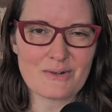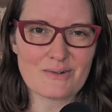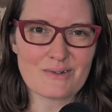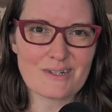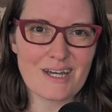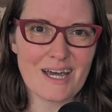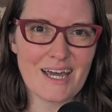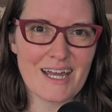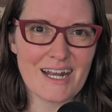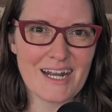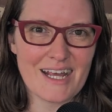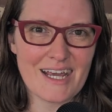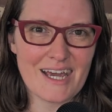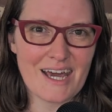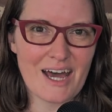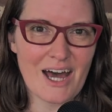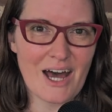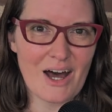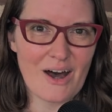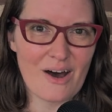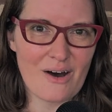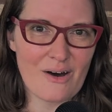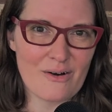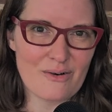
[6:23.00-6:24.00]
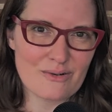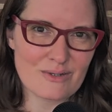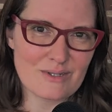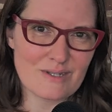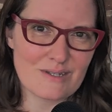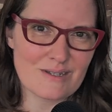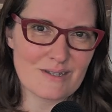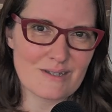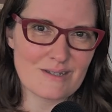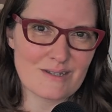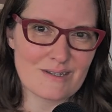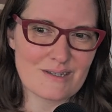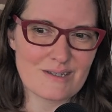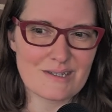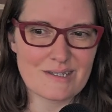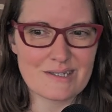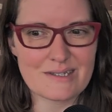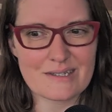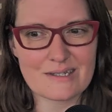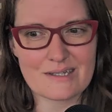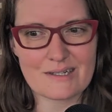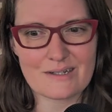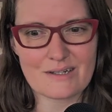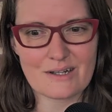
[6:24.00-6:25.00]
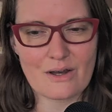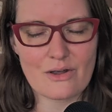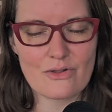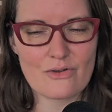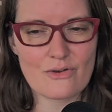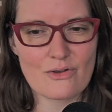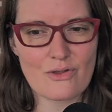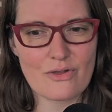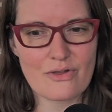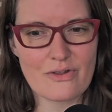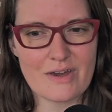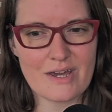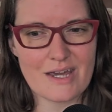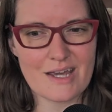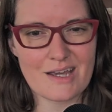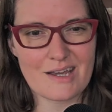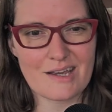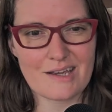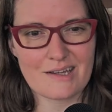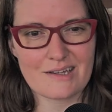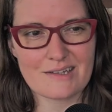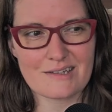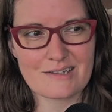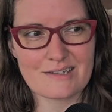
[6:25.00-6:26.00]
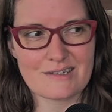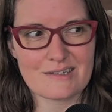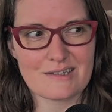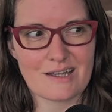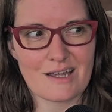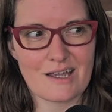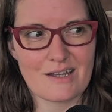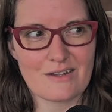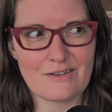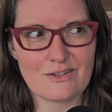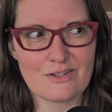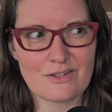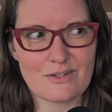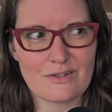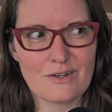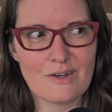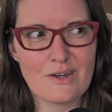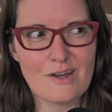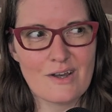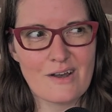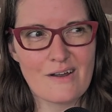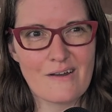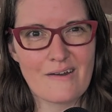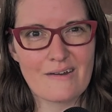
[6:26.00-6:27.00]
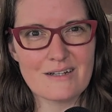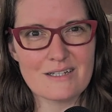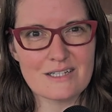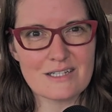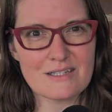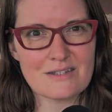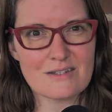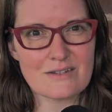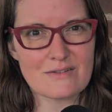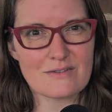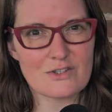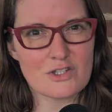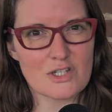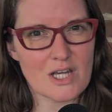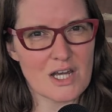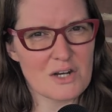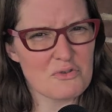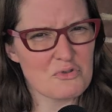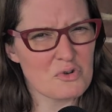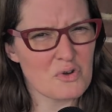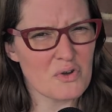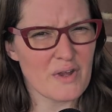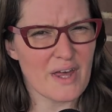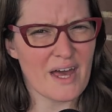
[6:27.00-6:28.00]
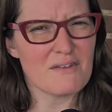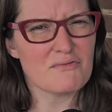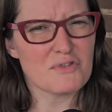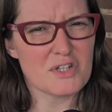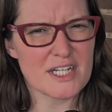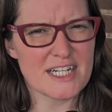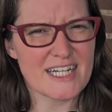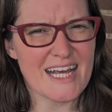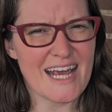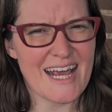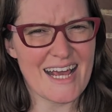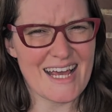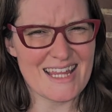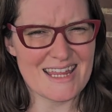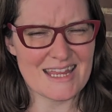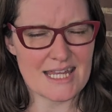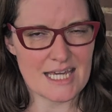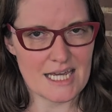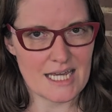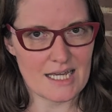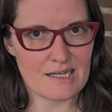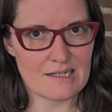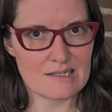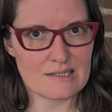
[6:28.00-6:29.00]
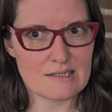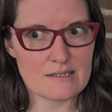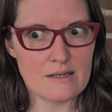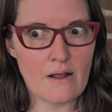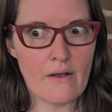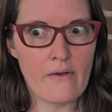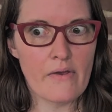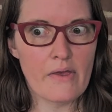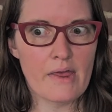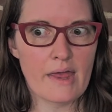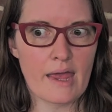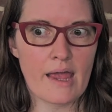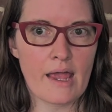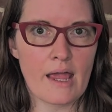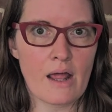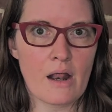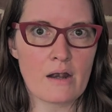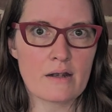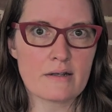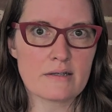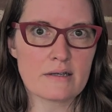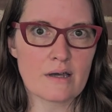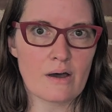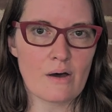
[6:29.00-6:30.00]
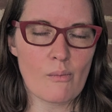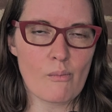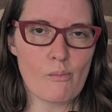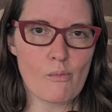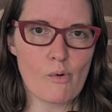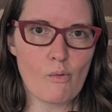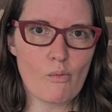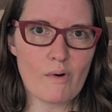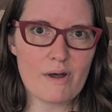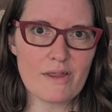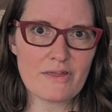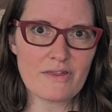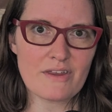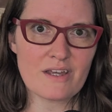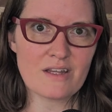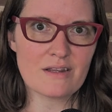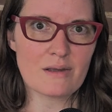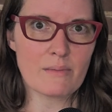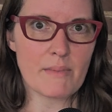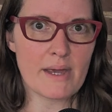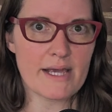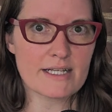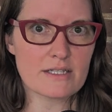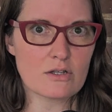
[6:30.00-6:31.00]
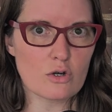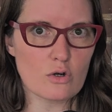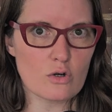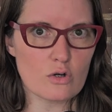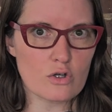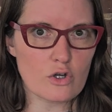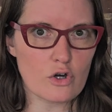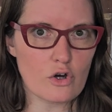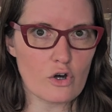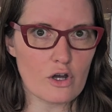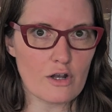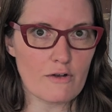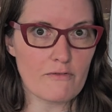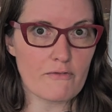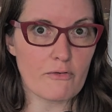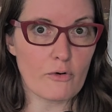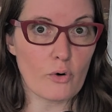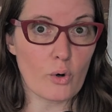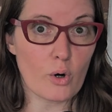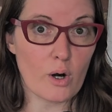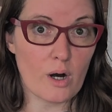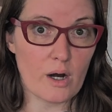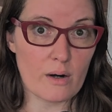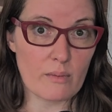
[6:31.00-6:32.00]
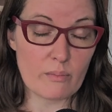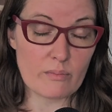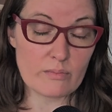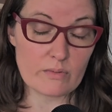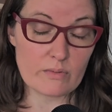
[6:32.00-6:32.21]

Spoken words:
tiny houses and other things, and they're just general everyday things. And one thing that makes her good for